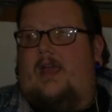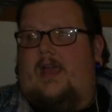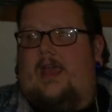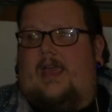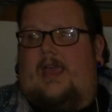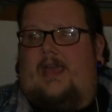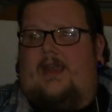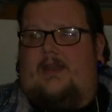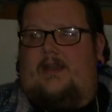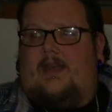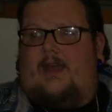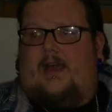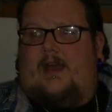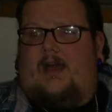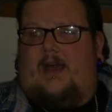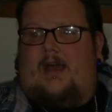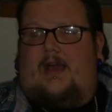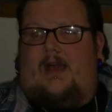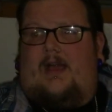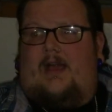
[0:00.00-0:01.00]
And
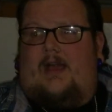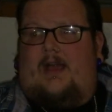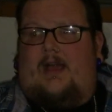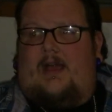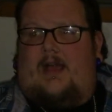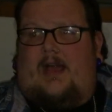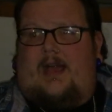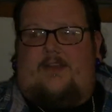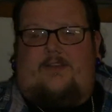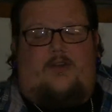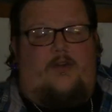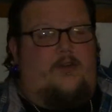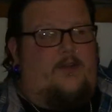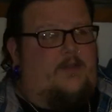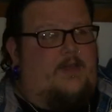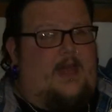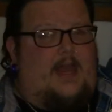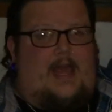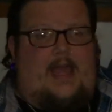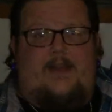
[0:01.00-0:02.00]
I told her
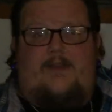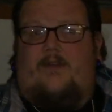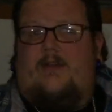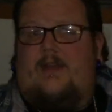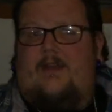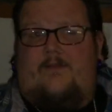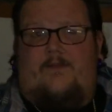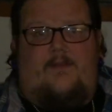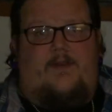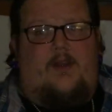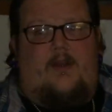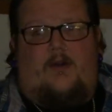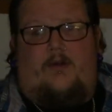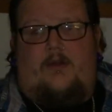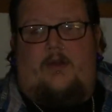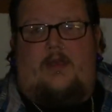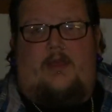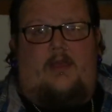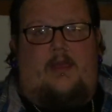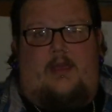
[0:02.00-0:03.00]
that I don't have, you
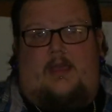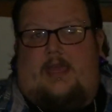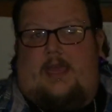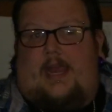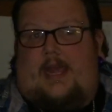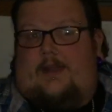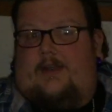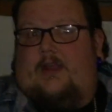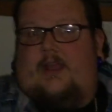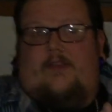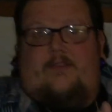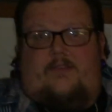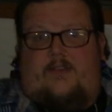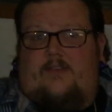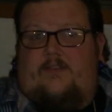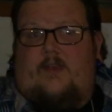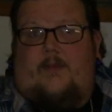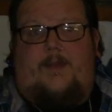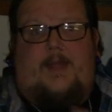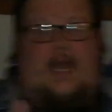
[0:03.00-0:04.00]
know, is
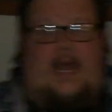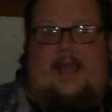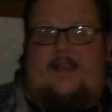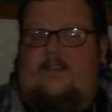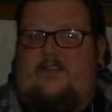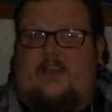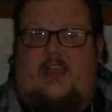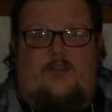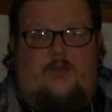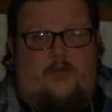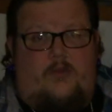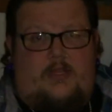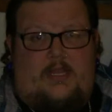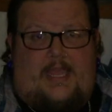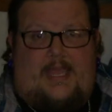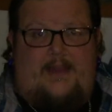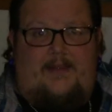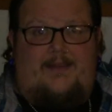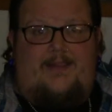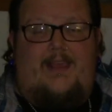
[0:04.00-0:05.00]
this something I can schedule
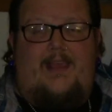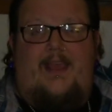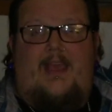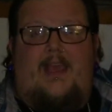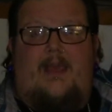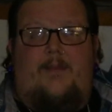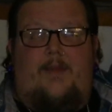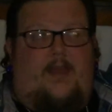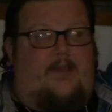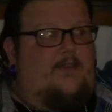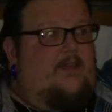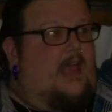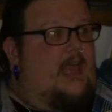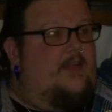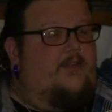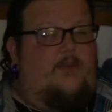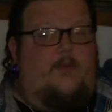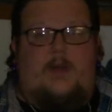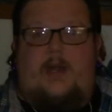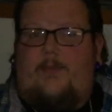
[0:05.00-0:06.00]
late? Because I
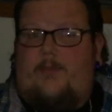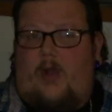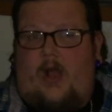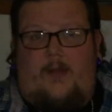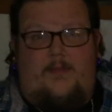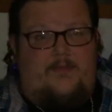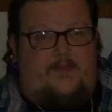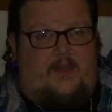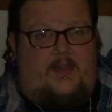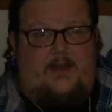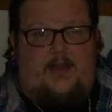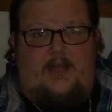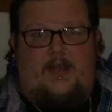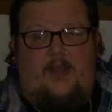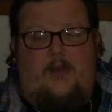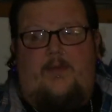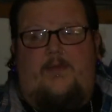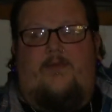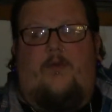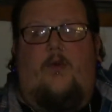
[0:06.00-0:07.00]
had so many problems getting in
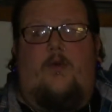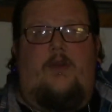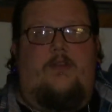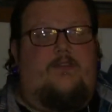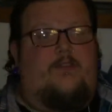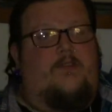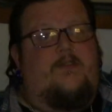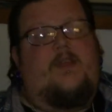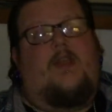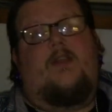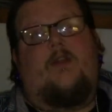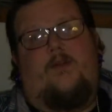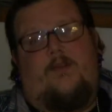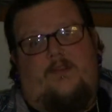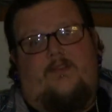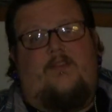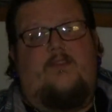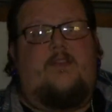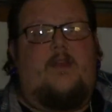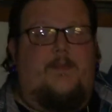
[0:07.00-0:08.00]
here before, and she said, no,
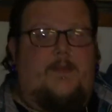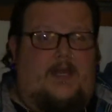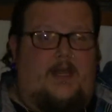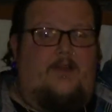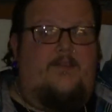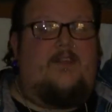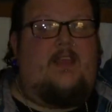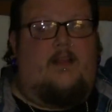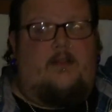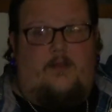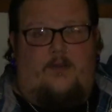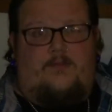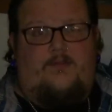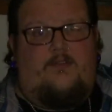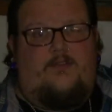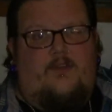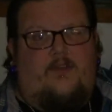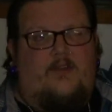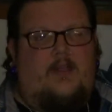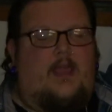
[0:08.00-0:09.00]
this is something else that
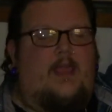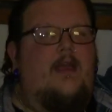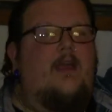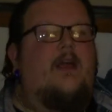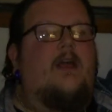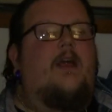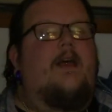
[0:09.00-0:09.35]
closes early.